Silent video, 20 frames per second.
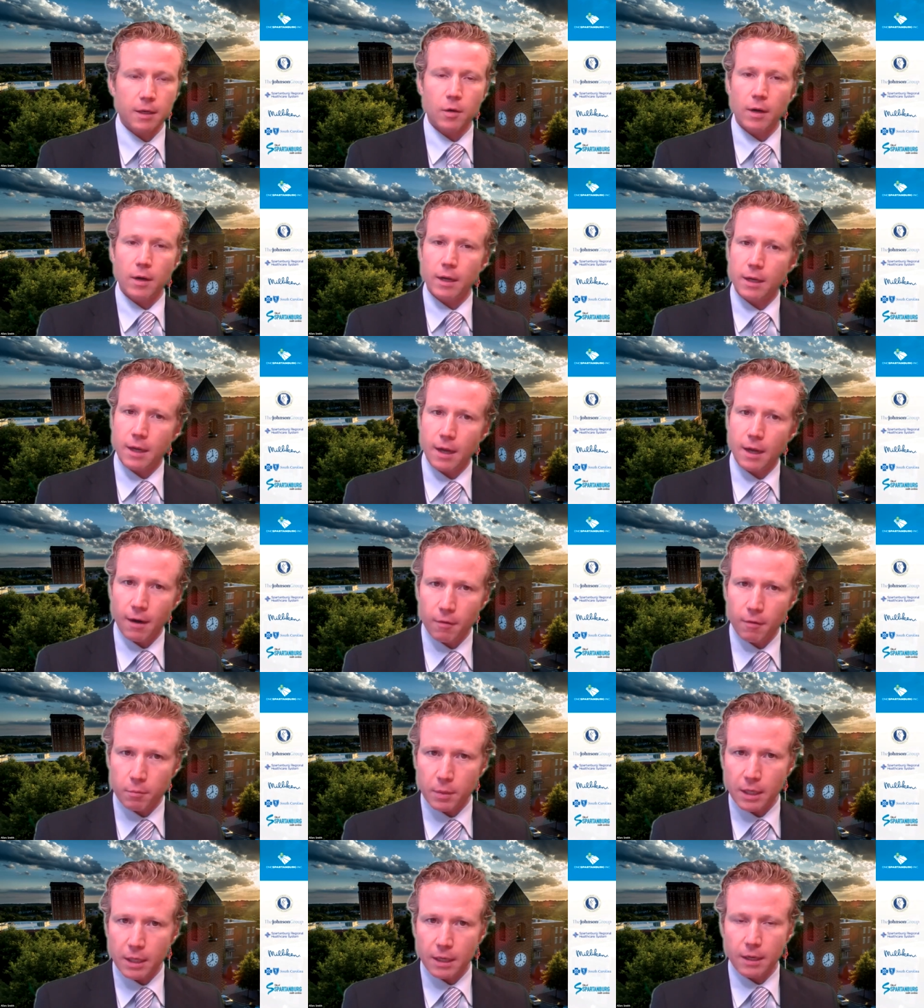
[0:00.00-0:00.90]
great care
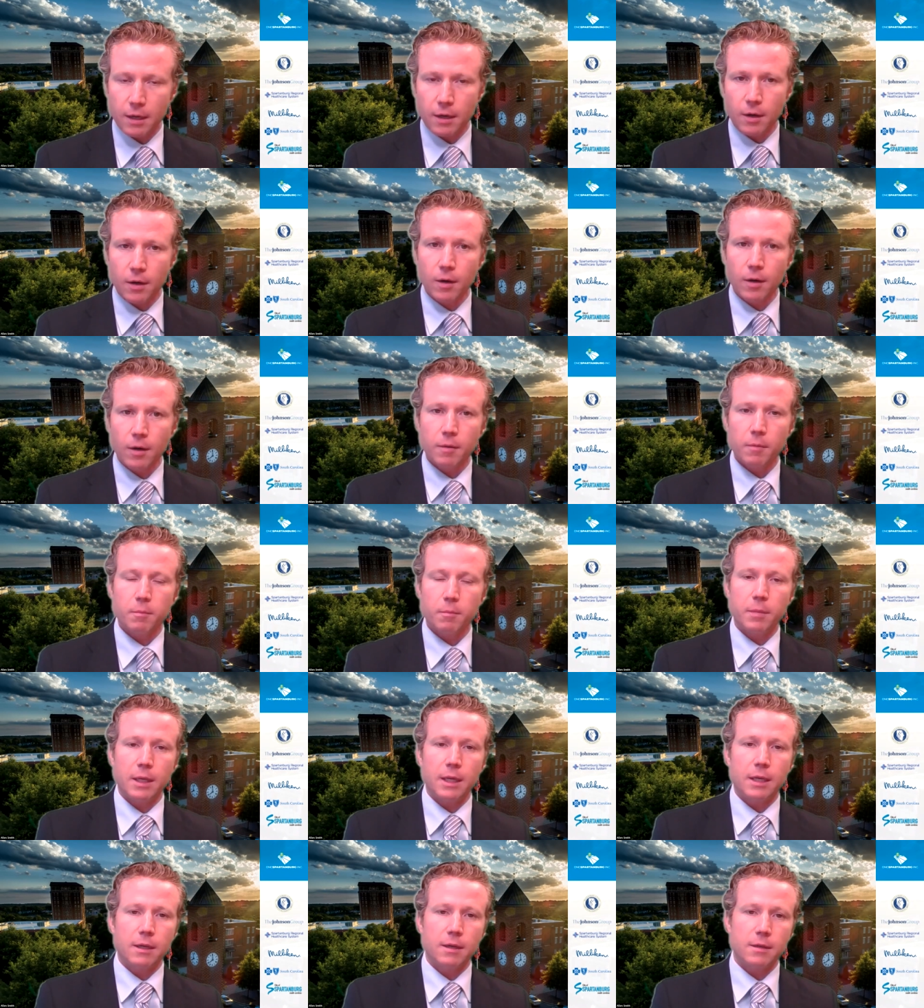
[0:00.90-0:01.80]
of me here
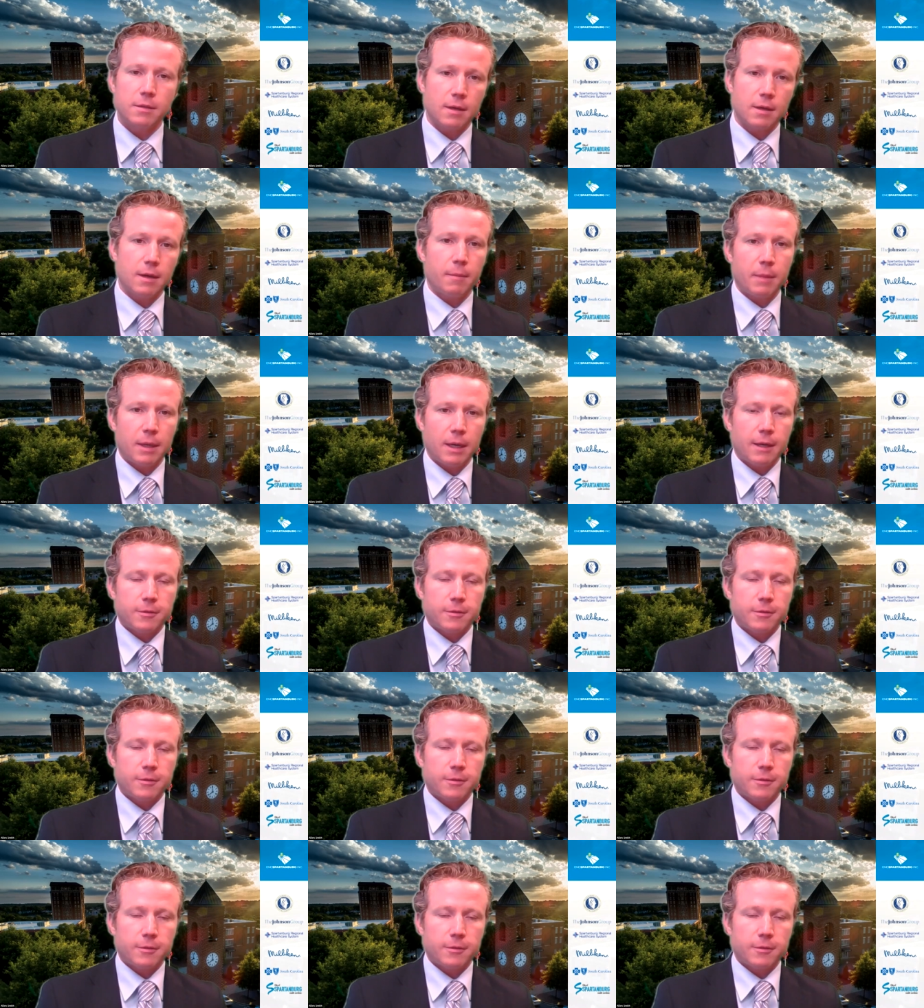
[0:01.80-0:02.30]
because I mean,